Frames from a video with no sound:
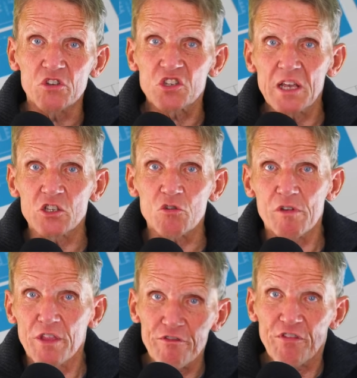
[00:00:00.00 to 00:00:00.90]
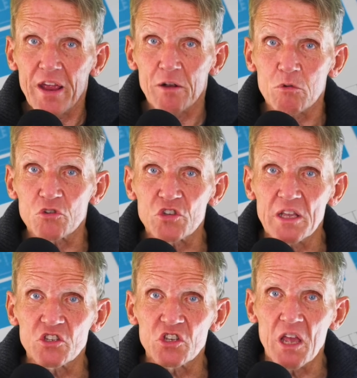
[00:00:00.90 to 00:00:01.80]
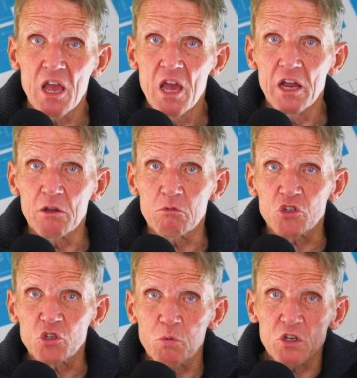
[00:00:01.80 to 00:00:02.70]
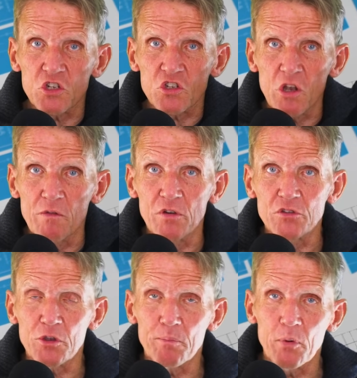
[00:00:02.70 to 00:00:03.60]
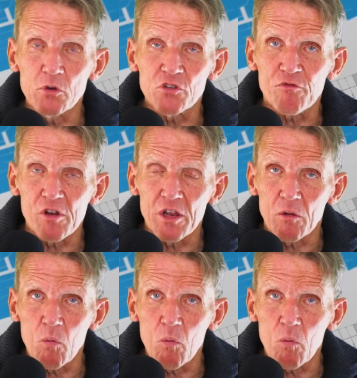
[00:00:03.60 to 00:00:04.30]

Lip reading: sensor in the fan will sense it and it will switch itself on to boost for a little